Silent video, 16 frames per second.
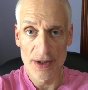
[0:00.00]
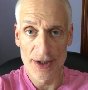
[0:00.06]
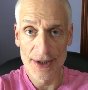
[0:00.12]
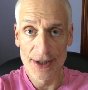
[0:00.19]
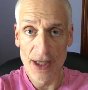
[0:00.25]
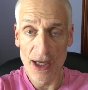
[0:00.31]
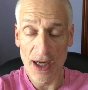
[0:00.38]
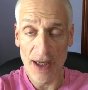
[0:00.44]

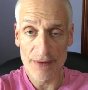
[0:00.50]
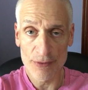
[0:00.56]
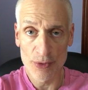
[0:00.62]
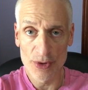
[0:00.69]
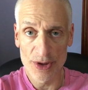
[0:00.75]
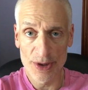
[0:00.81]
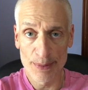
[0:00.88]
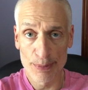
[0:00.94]
not
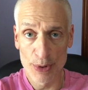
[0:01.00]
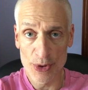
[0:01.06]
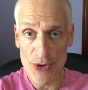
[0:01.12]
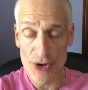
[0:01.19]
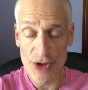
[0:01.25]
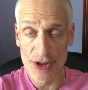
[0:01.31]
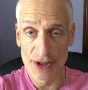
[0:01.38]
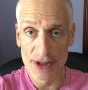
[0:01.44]
really
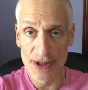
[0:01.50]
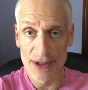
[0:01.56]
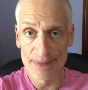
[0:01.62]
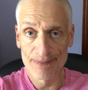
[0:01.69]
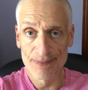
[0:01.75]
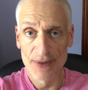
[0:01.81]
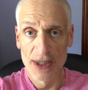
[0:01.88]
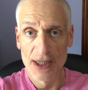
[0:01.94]
push the
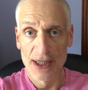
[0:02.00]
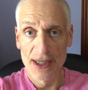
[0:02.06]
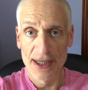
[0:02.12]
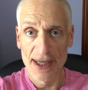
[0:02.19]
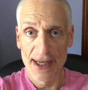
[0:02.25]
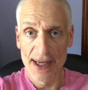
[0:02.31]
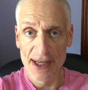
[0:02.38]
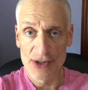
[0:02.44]
knee
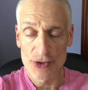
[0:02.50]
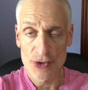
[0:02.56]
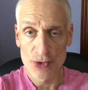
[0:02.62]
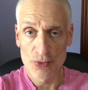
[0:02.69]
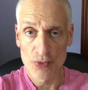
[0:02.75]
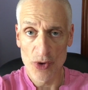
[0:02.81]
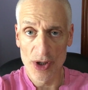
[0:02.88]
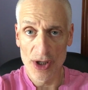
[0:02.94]
and
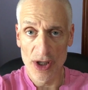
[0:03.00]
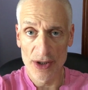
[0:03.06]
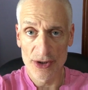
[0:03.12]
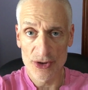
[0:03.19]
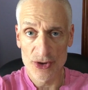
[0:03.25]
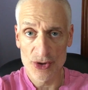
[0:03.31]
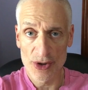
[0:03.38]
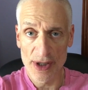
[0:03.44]
should run
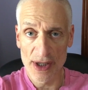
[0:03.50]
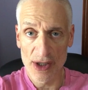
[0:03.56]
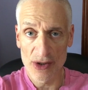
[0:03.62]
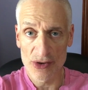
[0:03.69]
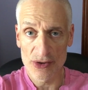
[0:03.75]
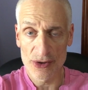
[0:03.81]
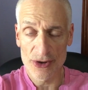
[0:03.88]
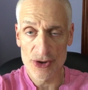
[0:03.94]
on a
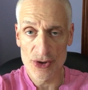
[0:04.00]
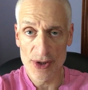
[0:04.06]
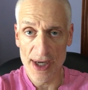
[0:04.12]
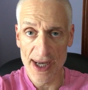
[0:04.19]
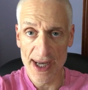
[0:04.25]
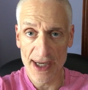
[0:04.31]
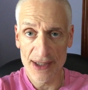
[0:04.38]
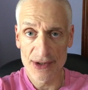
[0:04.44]
trail or a
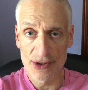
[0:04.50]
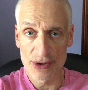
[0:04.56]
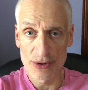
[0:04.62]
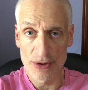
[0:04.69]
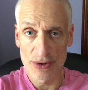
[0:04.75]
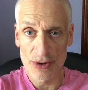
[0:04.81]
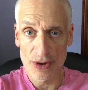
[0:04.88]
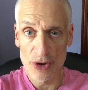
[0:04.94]
track
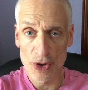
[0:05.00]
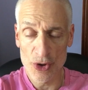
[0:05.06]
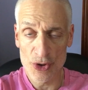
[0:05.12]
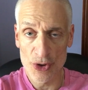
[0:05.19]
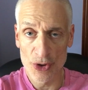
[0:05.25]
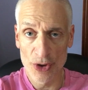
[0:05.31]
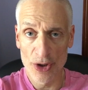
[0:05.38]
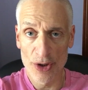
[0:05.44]
to
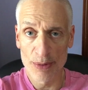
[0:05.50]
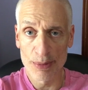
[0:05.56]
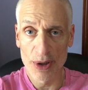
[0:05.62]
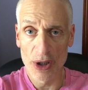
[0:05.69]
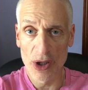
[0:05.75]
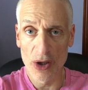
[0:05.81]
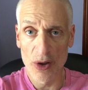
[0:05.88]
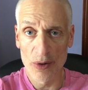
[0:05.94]
cushion the
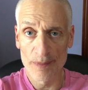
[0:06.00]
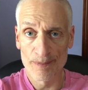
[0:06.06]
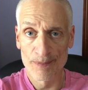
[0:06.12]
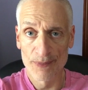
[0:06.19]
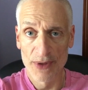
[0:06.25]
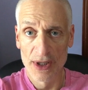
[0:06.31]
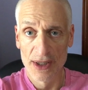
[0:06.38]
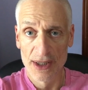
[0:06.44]
blow.
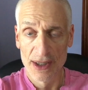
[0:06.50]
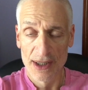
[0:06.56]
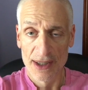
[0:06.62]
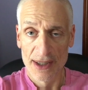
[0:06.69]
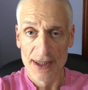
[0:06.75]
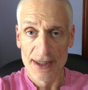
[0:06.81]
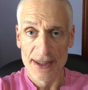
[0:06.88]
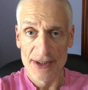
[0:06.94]

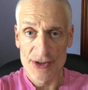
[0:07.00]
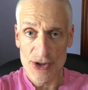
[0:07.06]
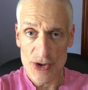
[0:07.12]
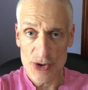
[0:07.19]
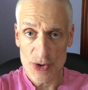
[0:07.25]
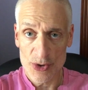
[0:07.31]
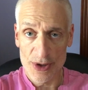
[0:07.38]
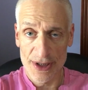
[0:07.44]
It's
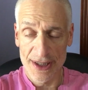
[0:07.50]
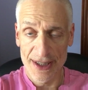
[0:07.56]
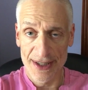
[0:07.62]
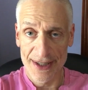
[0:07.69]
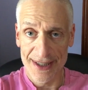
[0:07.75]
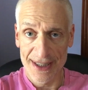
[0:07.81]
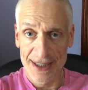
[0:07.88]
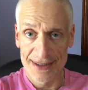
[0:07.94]

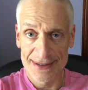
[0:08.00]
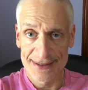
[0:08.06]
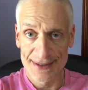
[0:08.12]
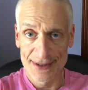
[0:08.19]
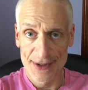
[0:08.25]
interesting that